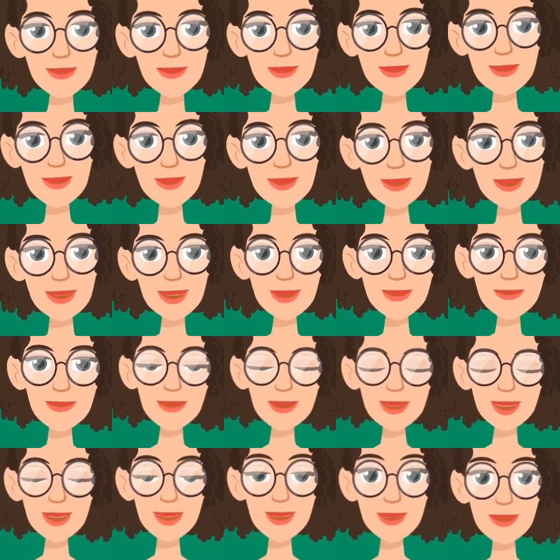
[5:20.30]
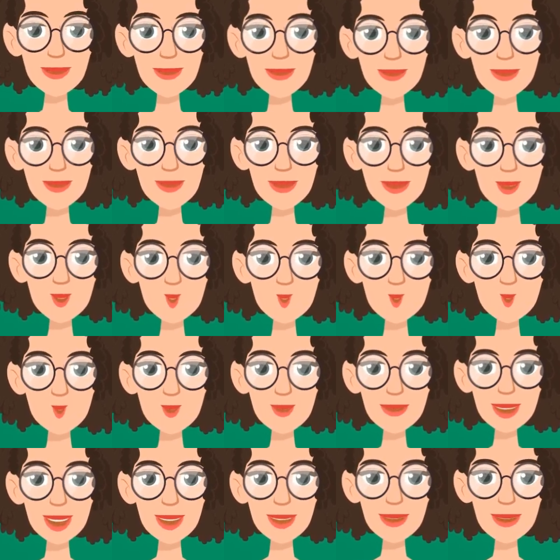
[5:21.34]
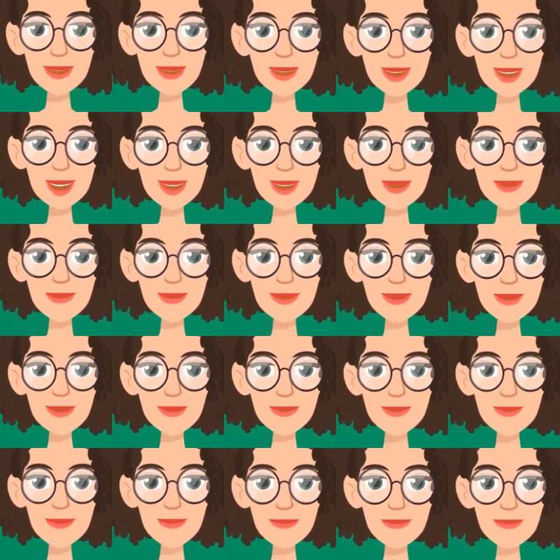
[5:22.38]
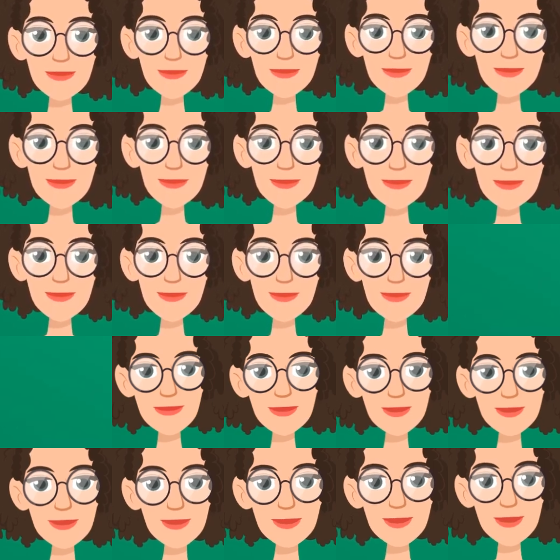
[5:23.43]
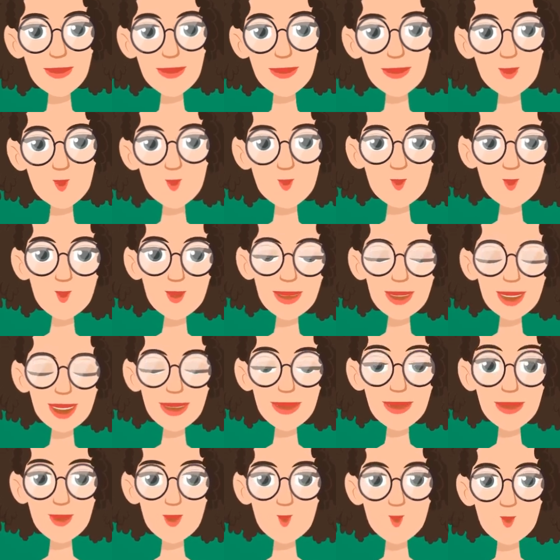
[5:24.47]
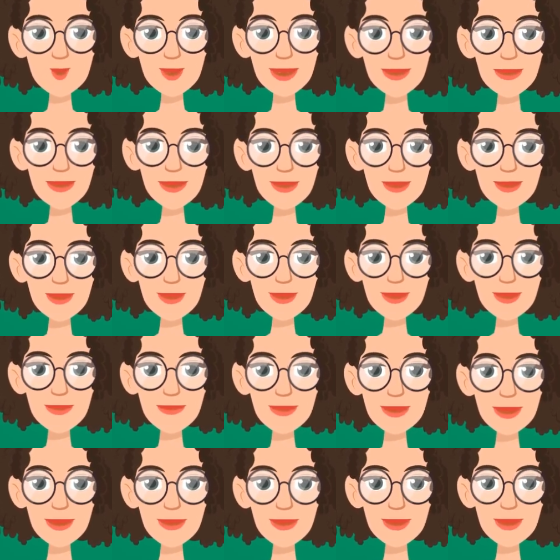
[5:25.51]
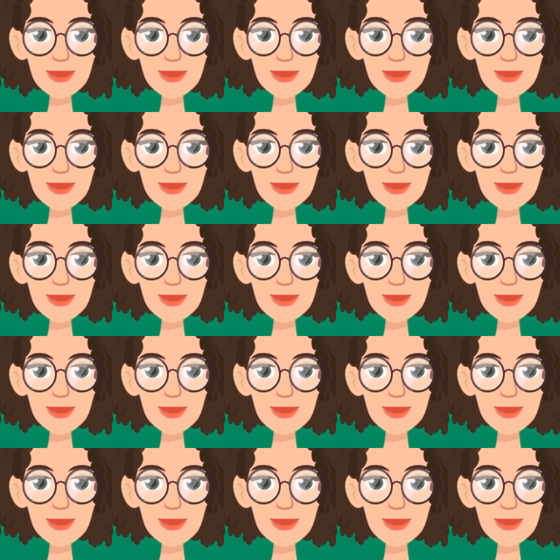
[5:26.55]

Step 6. Deodorize the gloves. Neutralize odors. Sprinkle a